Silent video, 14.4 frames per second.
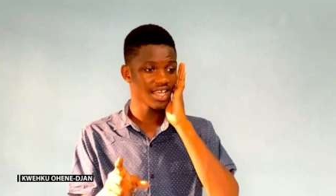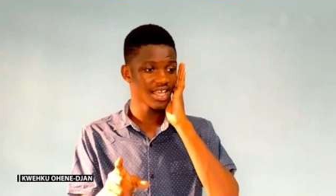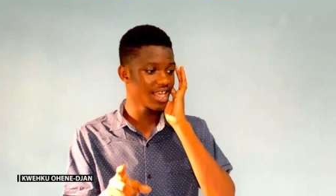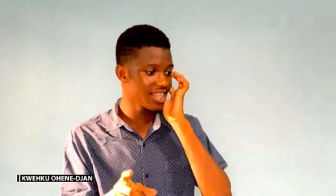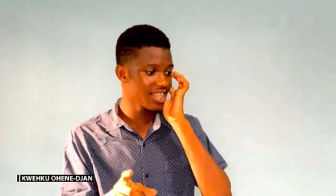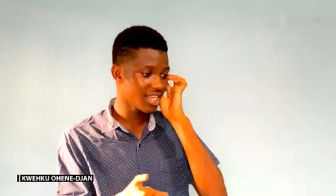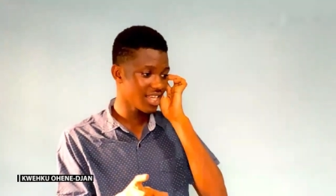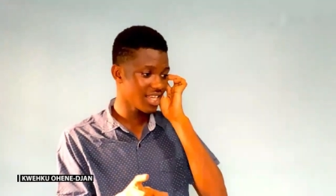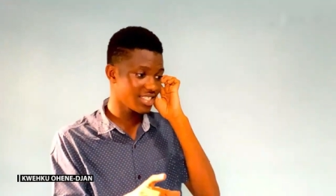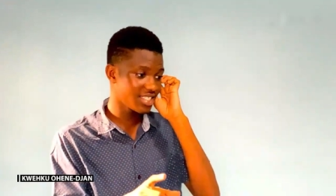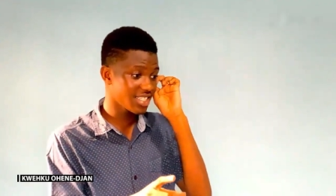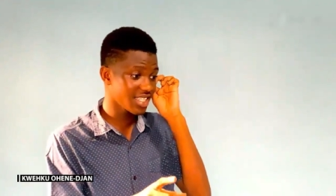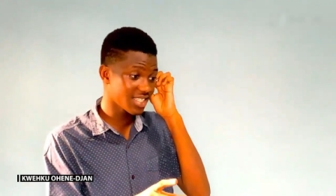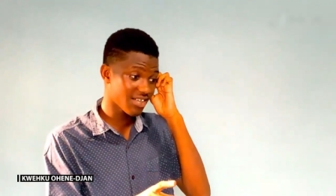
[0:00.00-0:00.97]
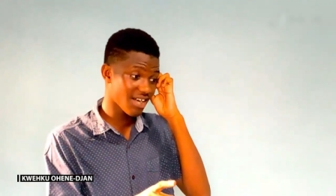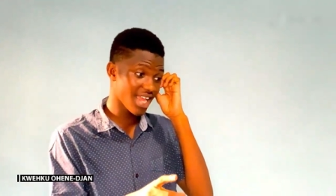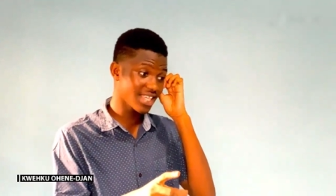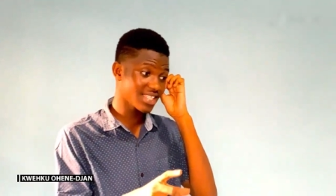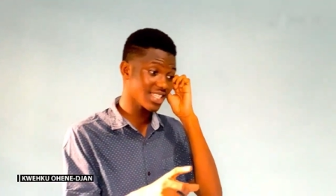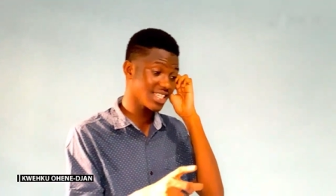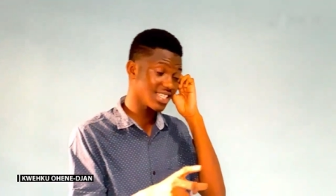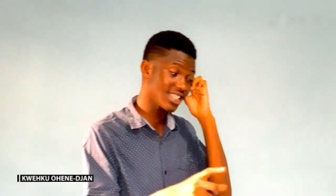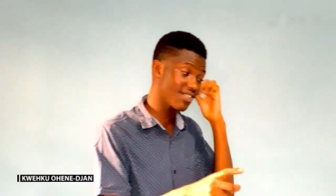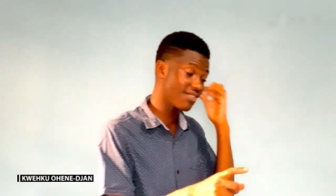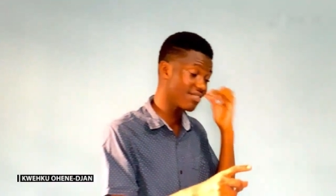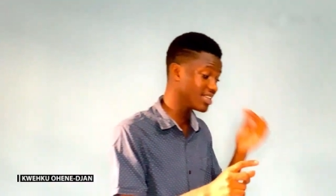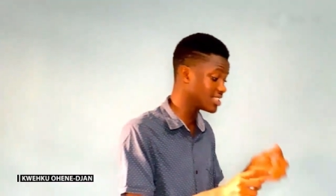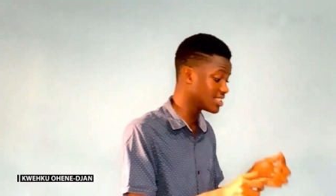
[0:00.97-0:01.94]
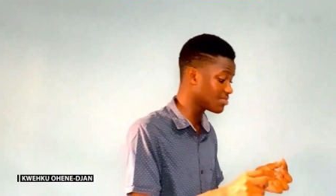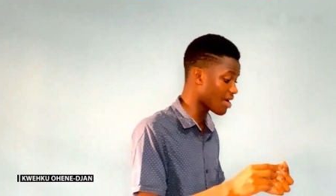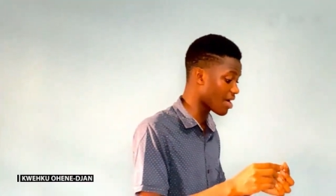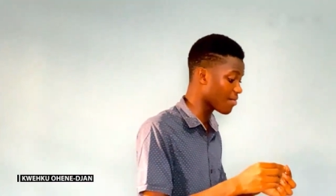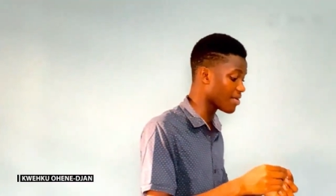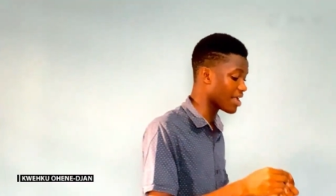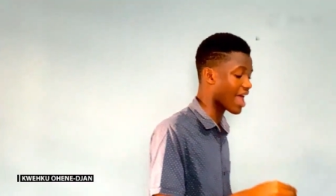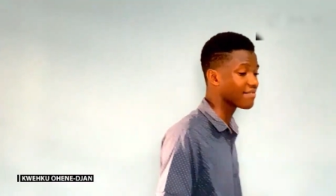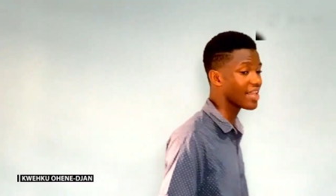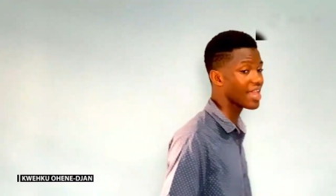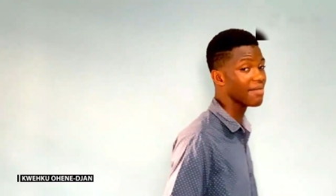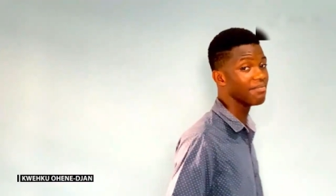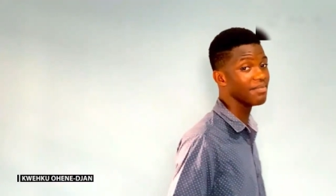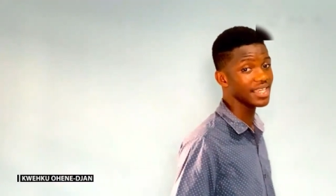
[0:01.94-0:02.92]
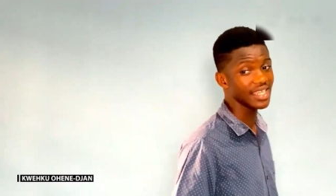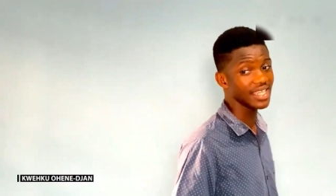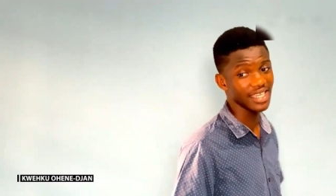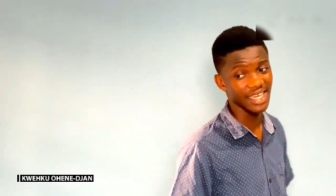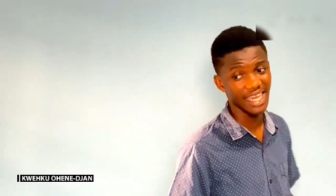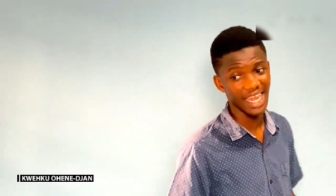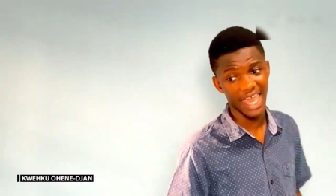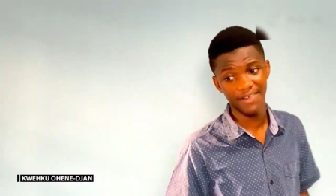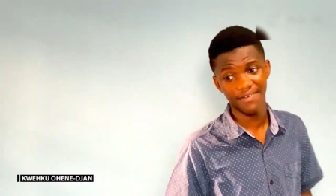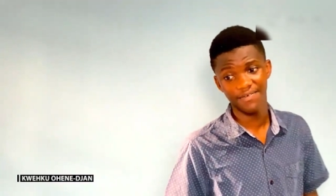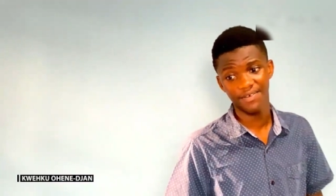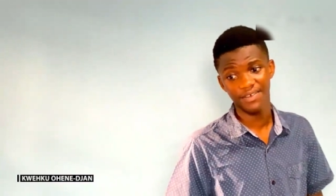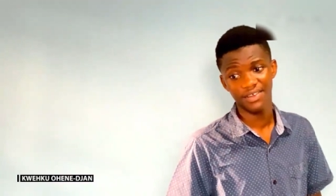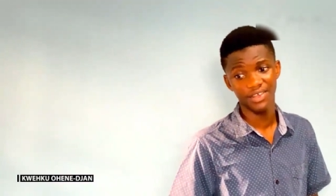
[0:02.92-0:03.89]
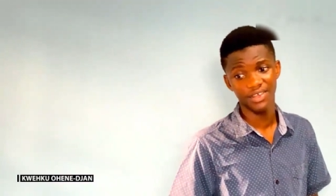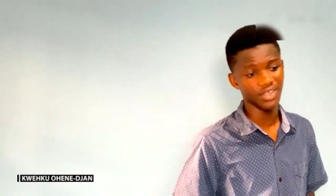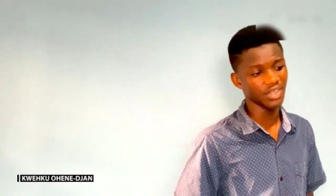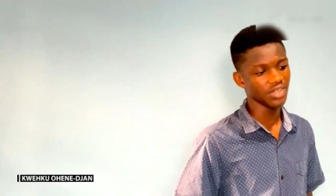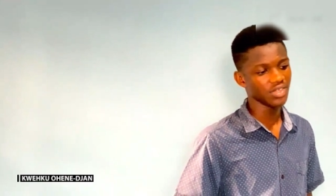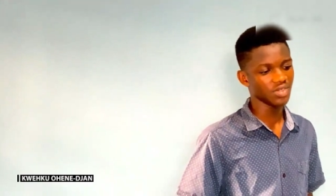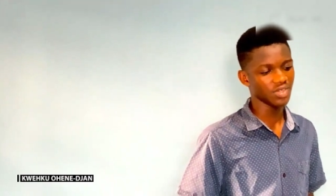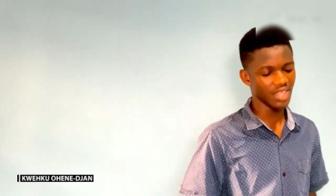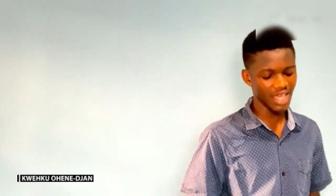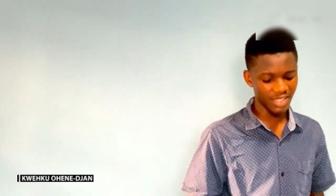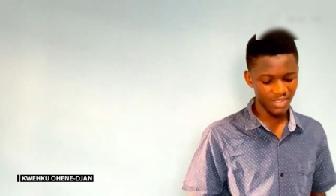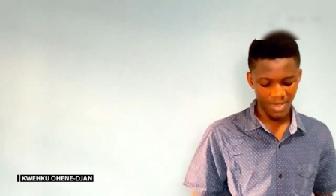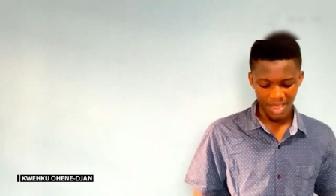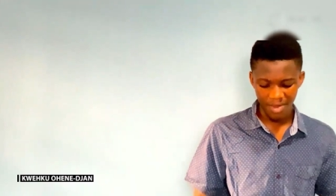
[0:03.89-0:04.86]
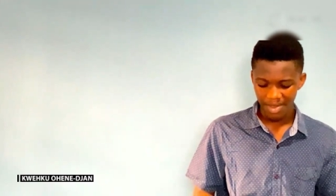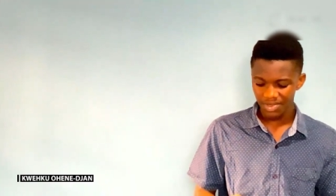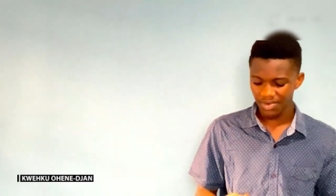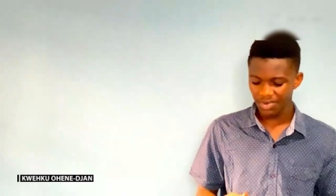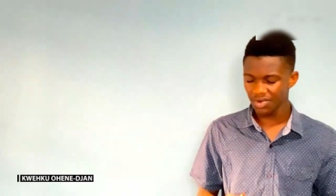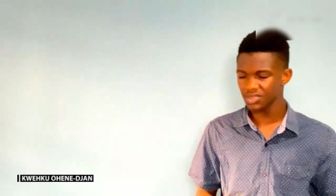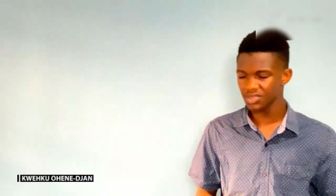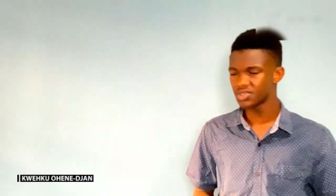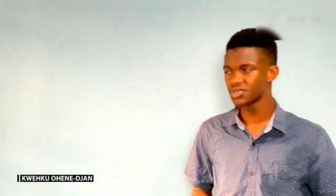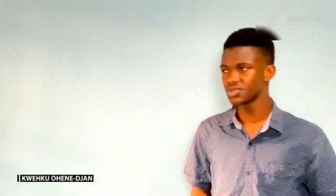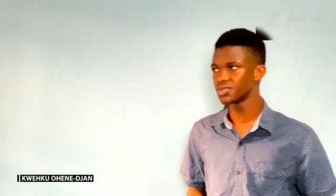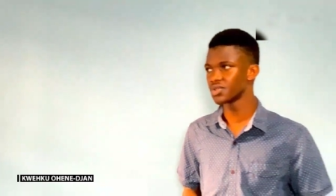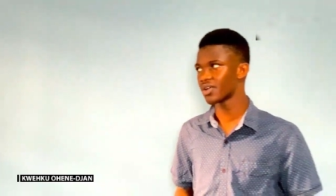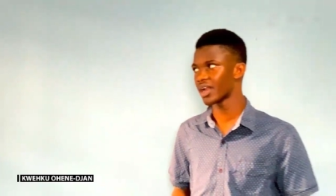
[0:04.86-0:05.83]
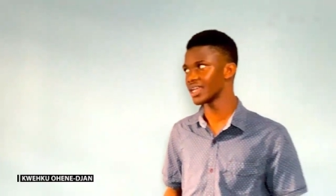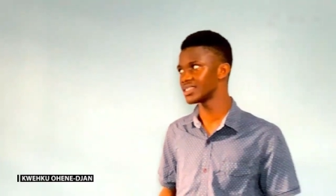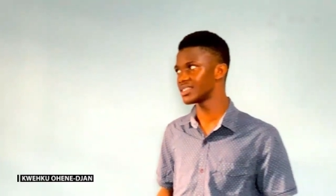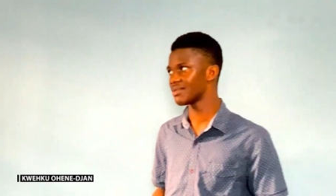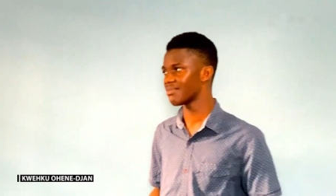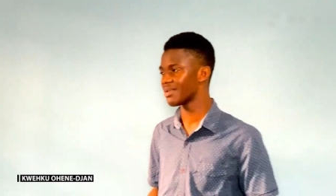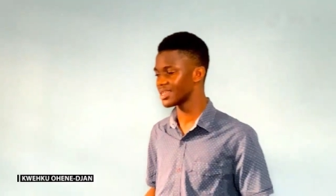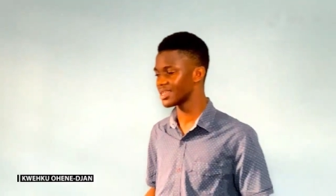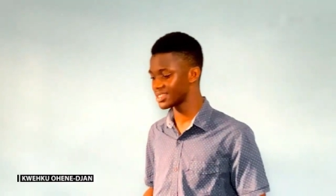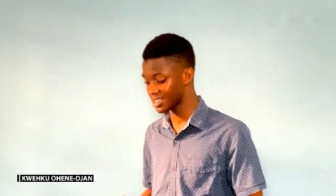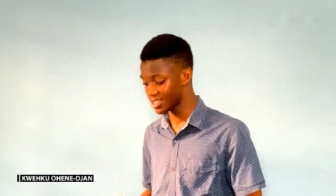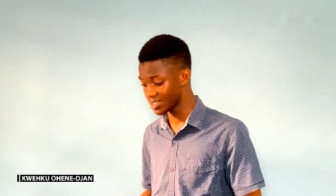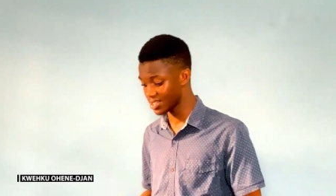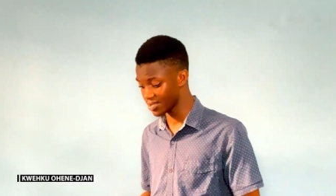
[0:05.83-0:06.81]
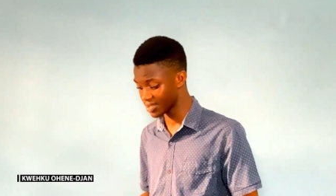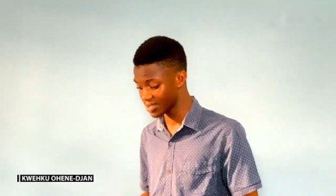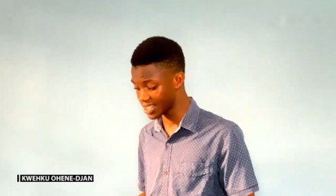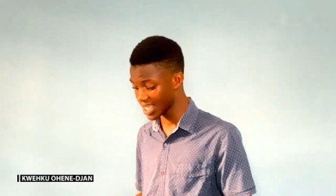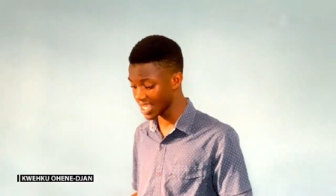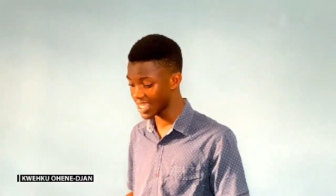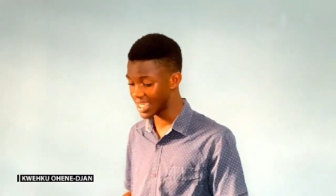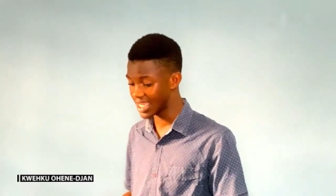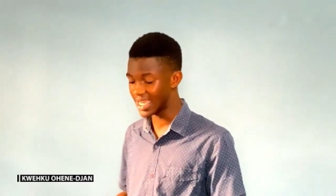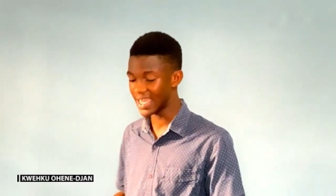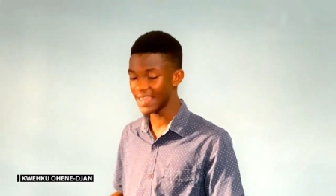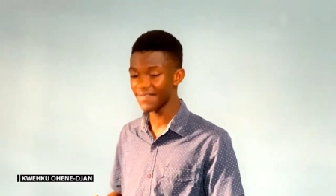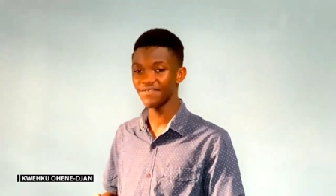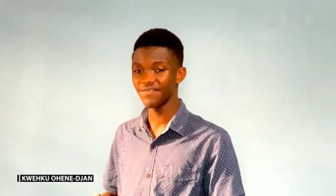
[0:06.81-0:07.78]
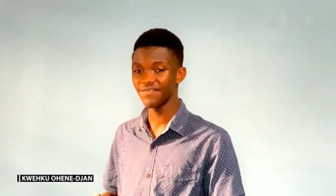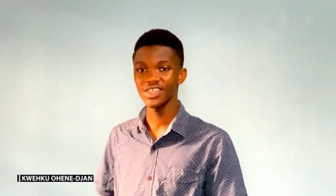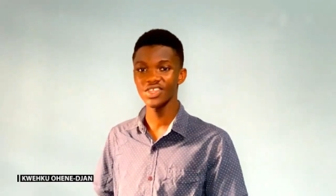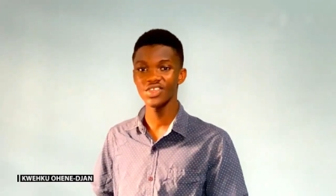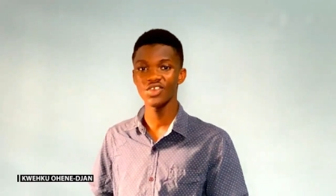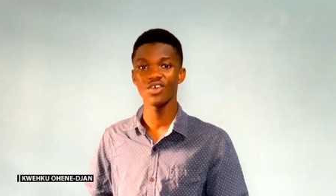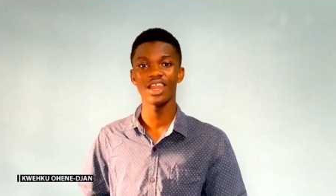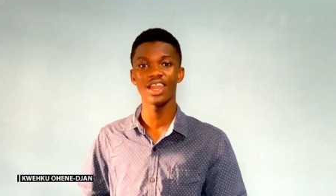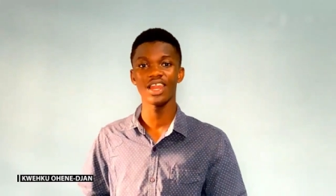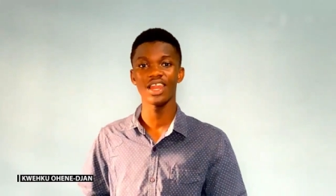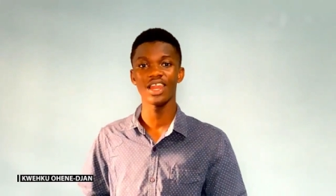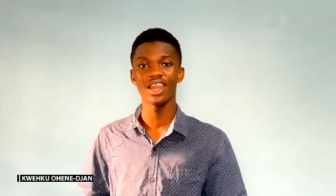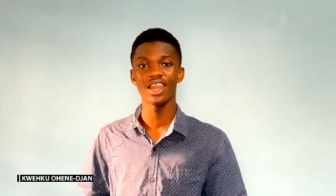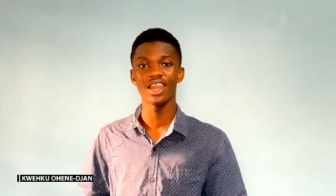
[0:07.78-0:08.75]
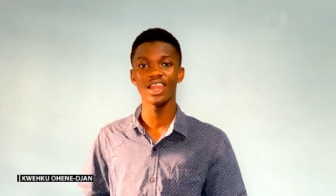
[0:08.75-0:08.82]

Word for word: That Jesus Christ is the reason why we have a meaning in life. So that's why when you go to Christ Embassy, they'll say, giving your life a meaning.